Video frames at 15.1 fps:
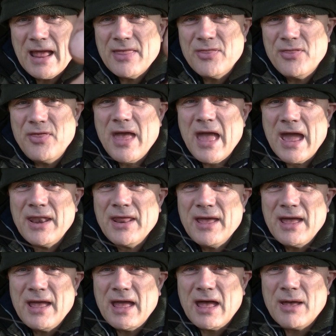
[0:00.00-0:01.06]
and then
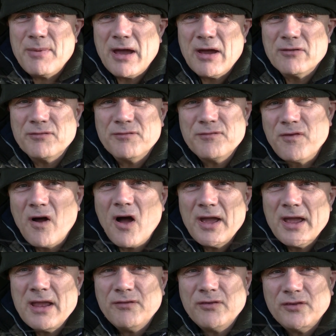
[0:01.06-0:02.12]
about
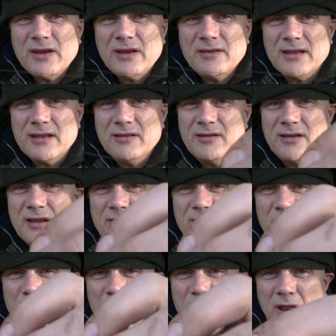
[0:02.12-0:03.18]
5-6
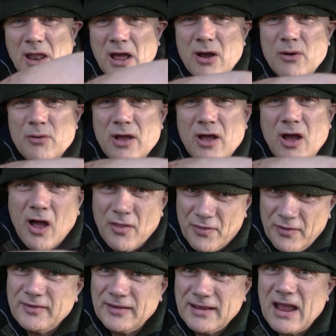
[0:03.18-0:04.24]
inches below, on
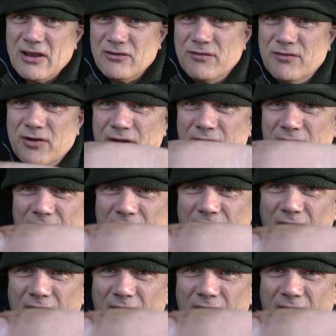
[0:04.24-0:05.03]
this occasion I've got a